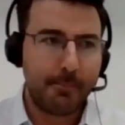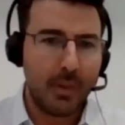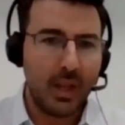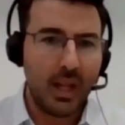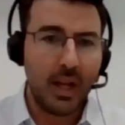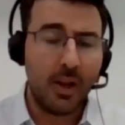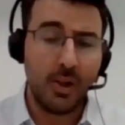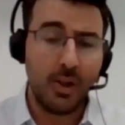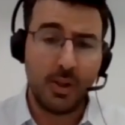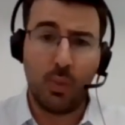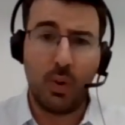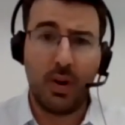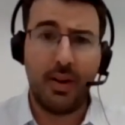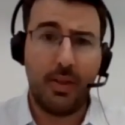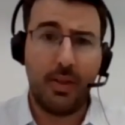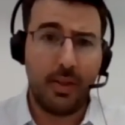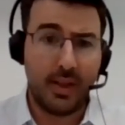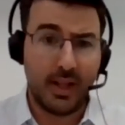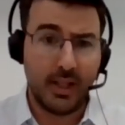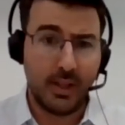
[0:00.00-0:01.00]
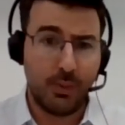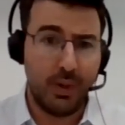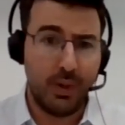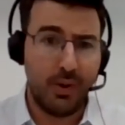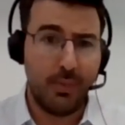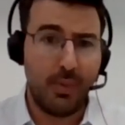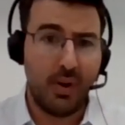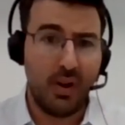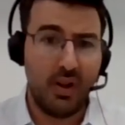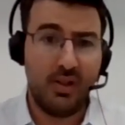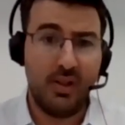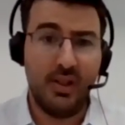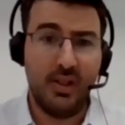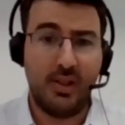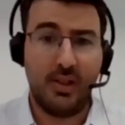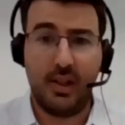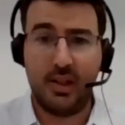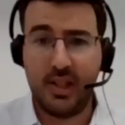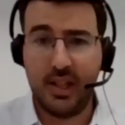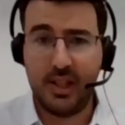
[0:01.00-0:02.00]
Because one of the things we do monitor is
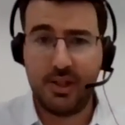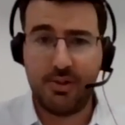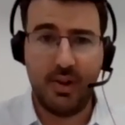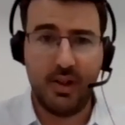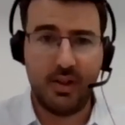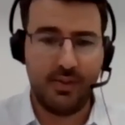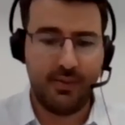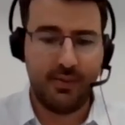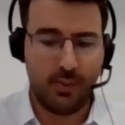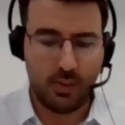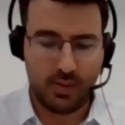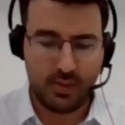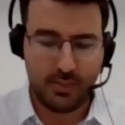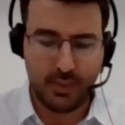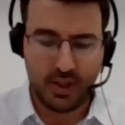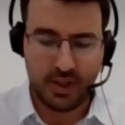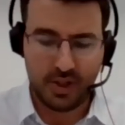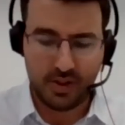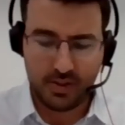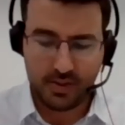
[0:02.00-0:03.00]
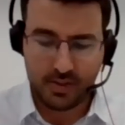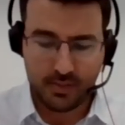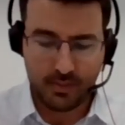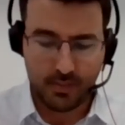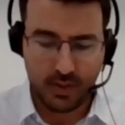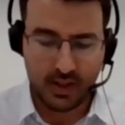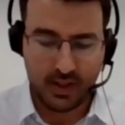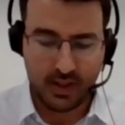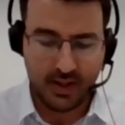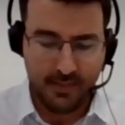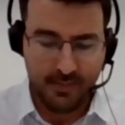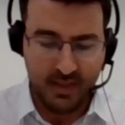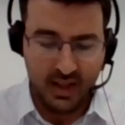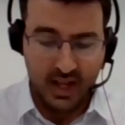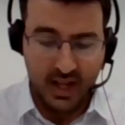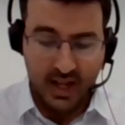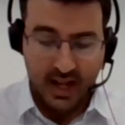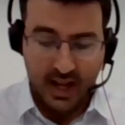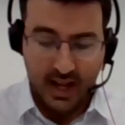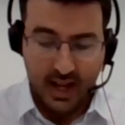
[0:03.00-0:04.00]
success rates of automations, right?
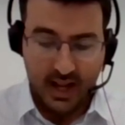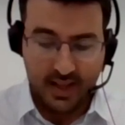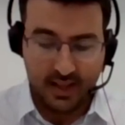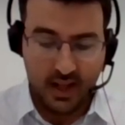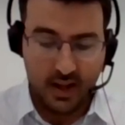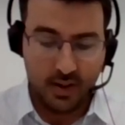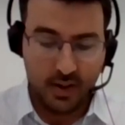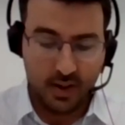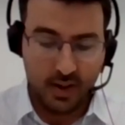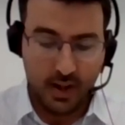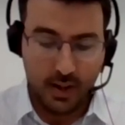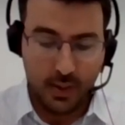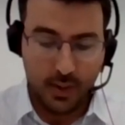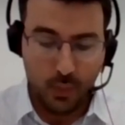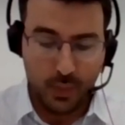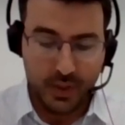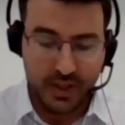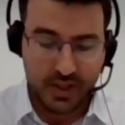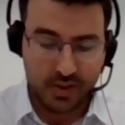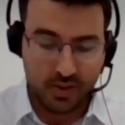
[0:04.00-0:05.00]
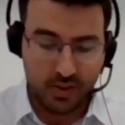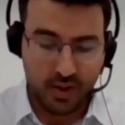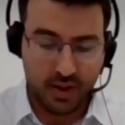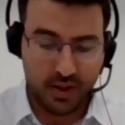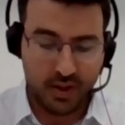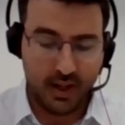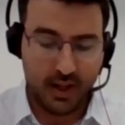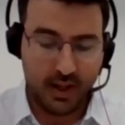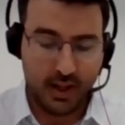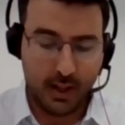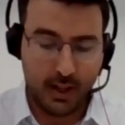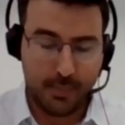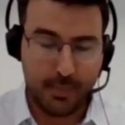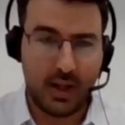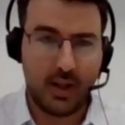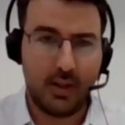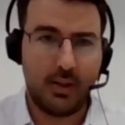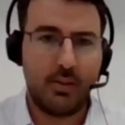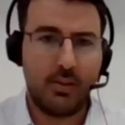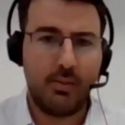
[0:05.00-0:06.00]
And then we started thinking
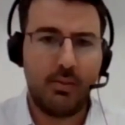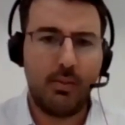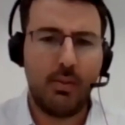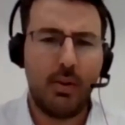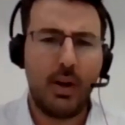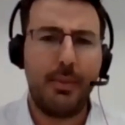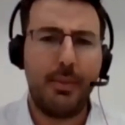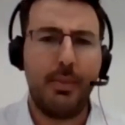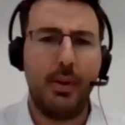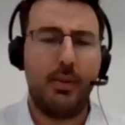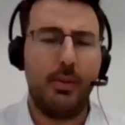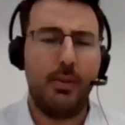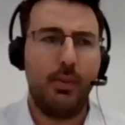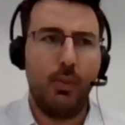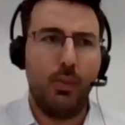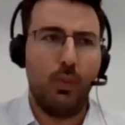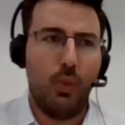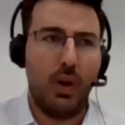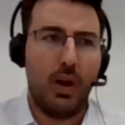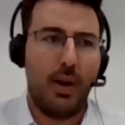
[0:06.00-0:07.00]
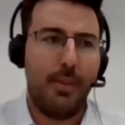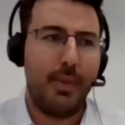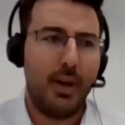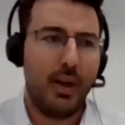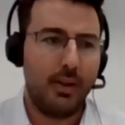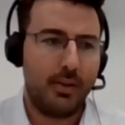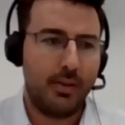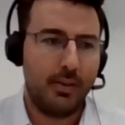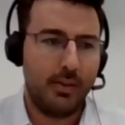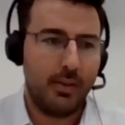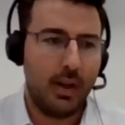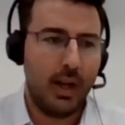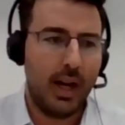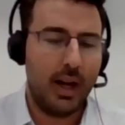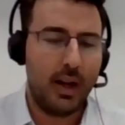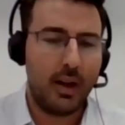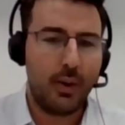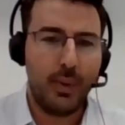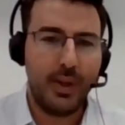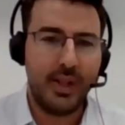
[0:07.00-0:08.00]
about, right, but what about,
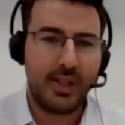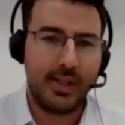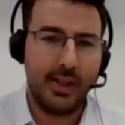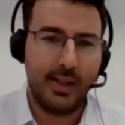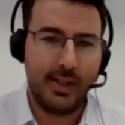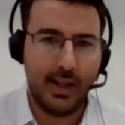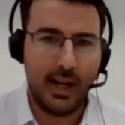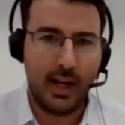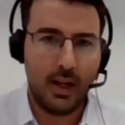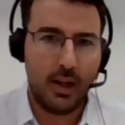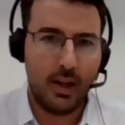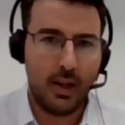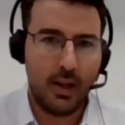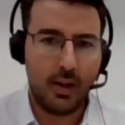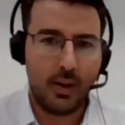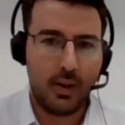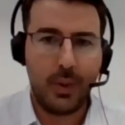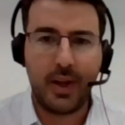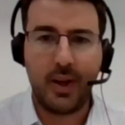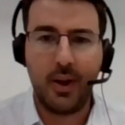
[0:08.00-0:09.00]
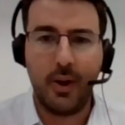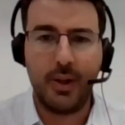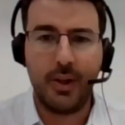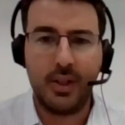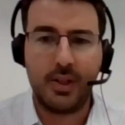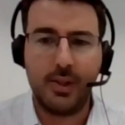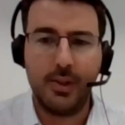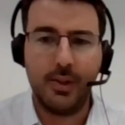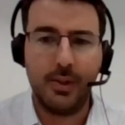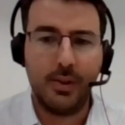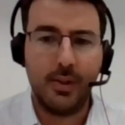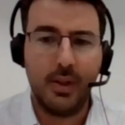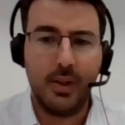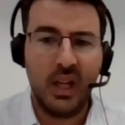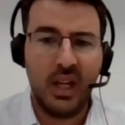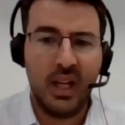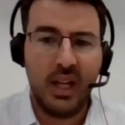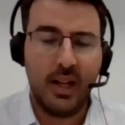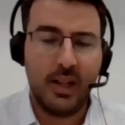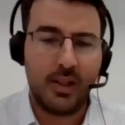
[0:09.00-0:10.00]
how do we go into
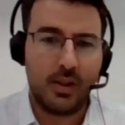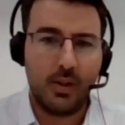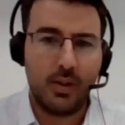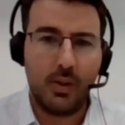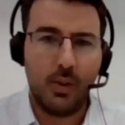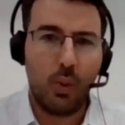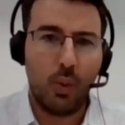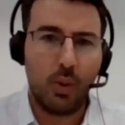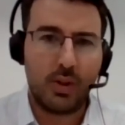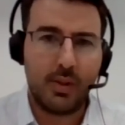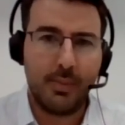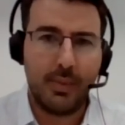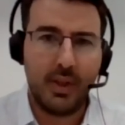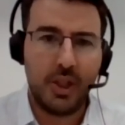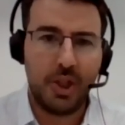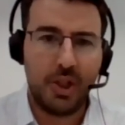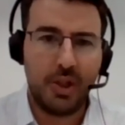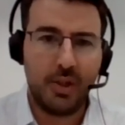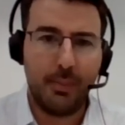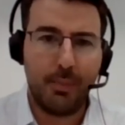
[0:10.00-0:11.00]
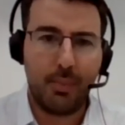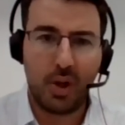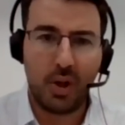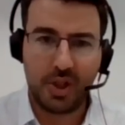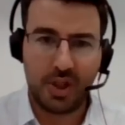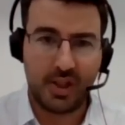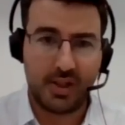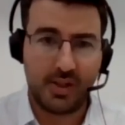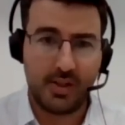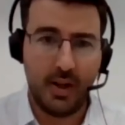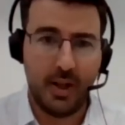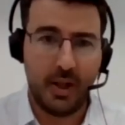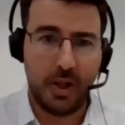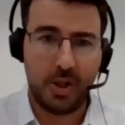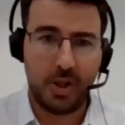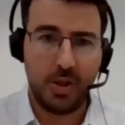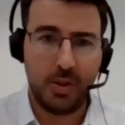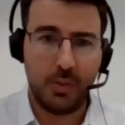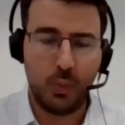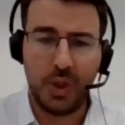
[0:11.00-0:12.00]
that automation project
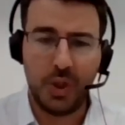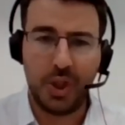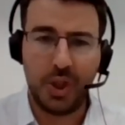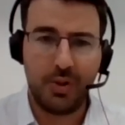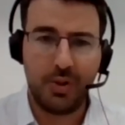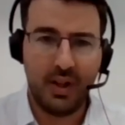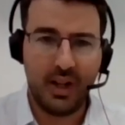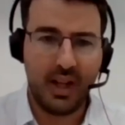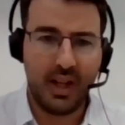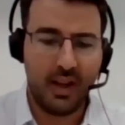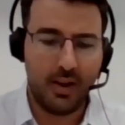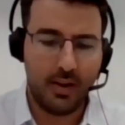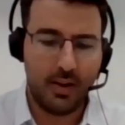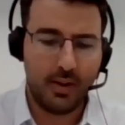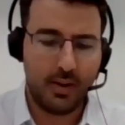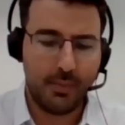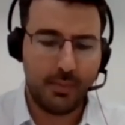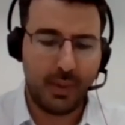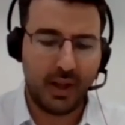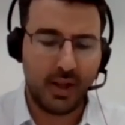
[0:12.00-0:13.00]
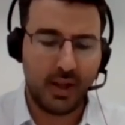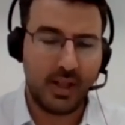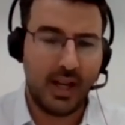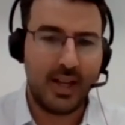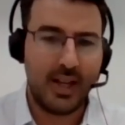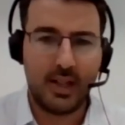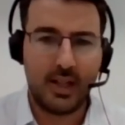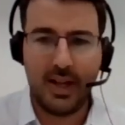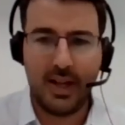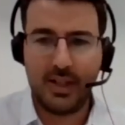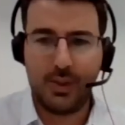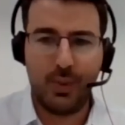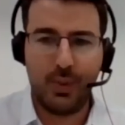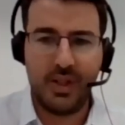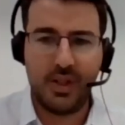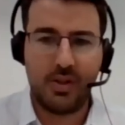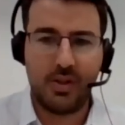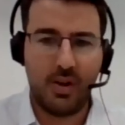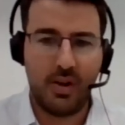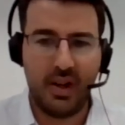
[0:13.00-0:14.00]
selection? We surely because as
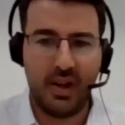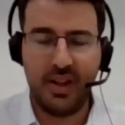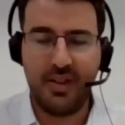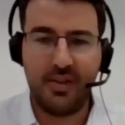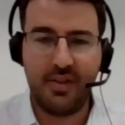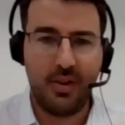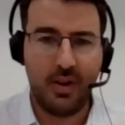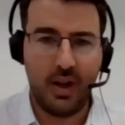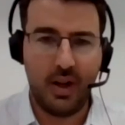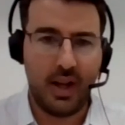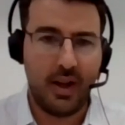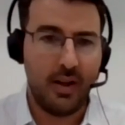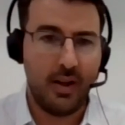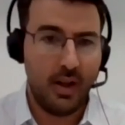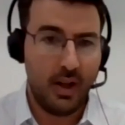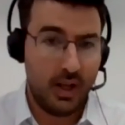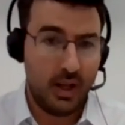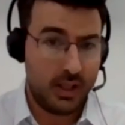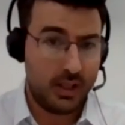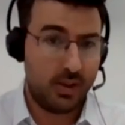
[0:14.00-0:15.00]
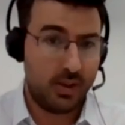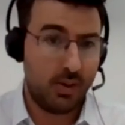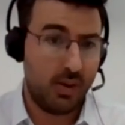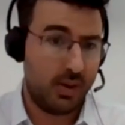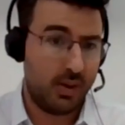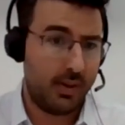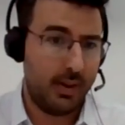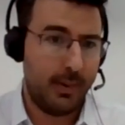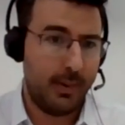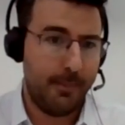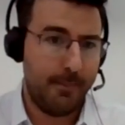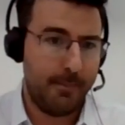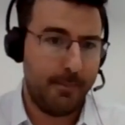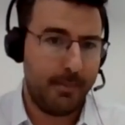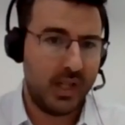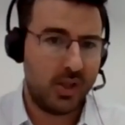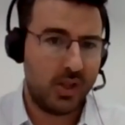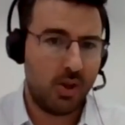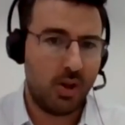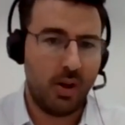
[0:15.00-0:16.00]
we started internally, started
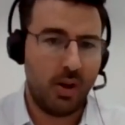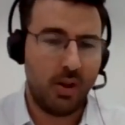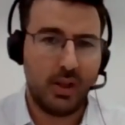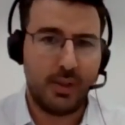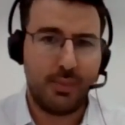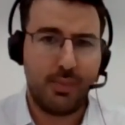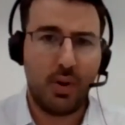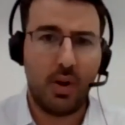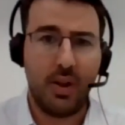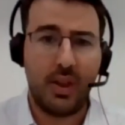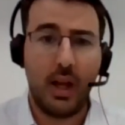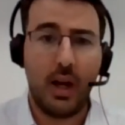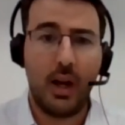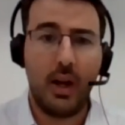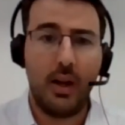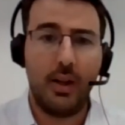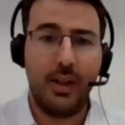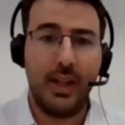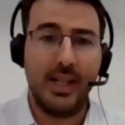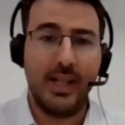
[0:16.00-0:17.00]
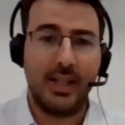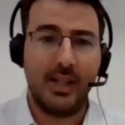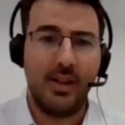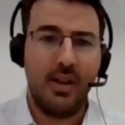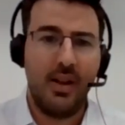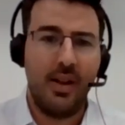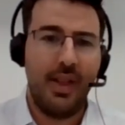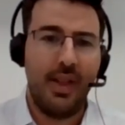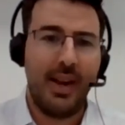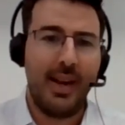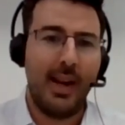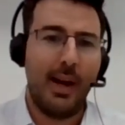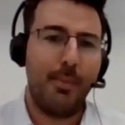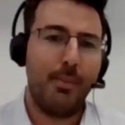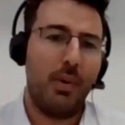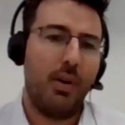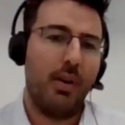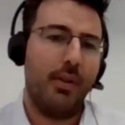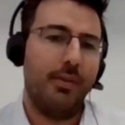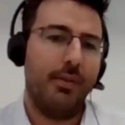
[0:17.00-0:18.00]
on this path, there's the
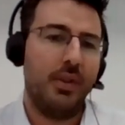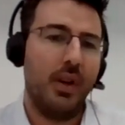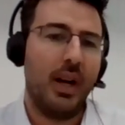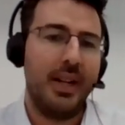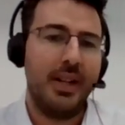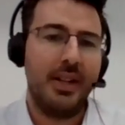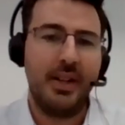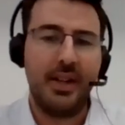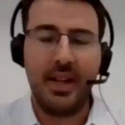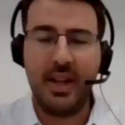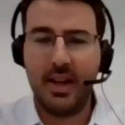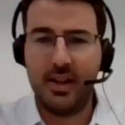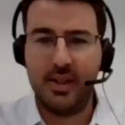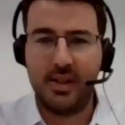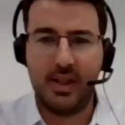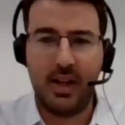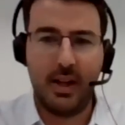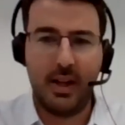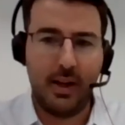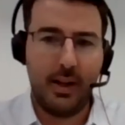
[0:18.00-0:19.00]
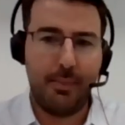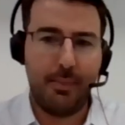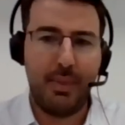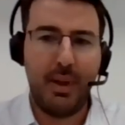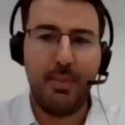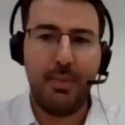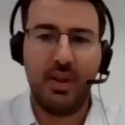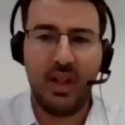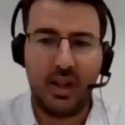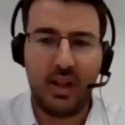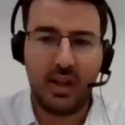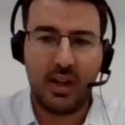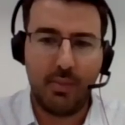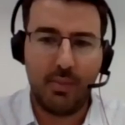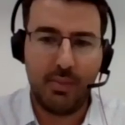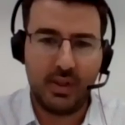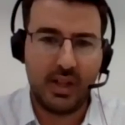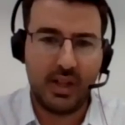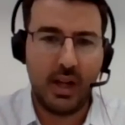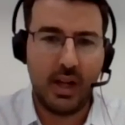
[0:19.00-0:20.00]
number of ideas and people that
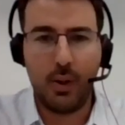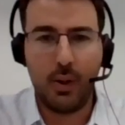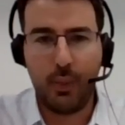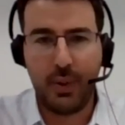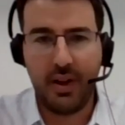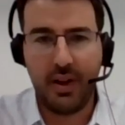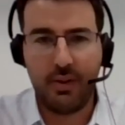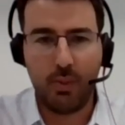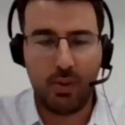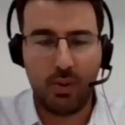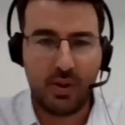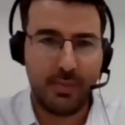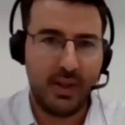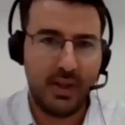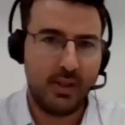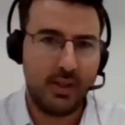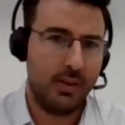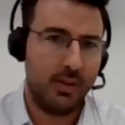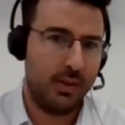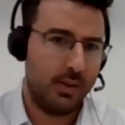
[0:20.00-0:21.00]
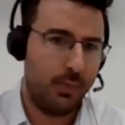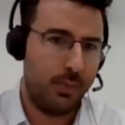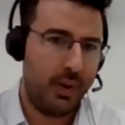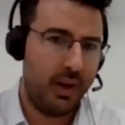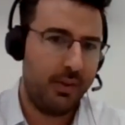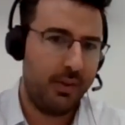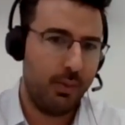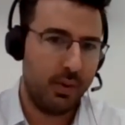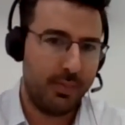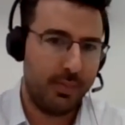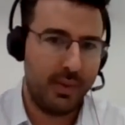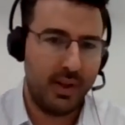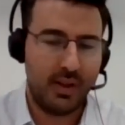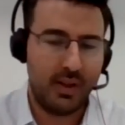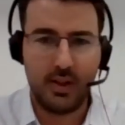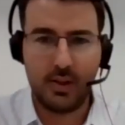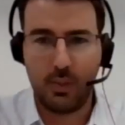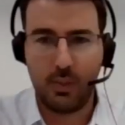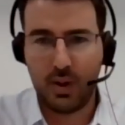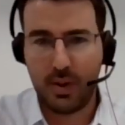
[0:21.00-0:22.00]
come and say, oh, we need to automate this, we need to automate
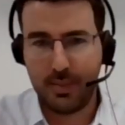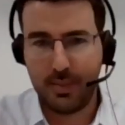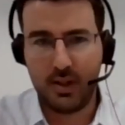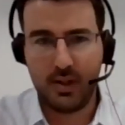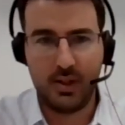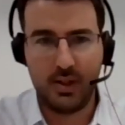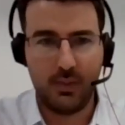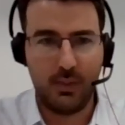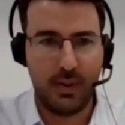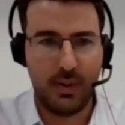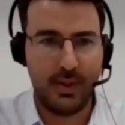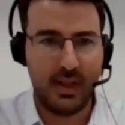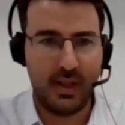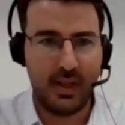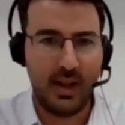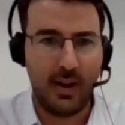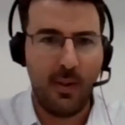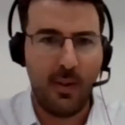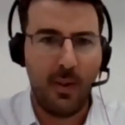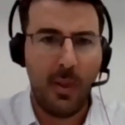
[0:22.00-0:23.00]
this, what about this, what about that?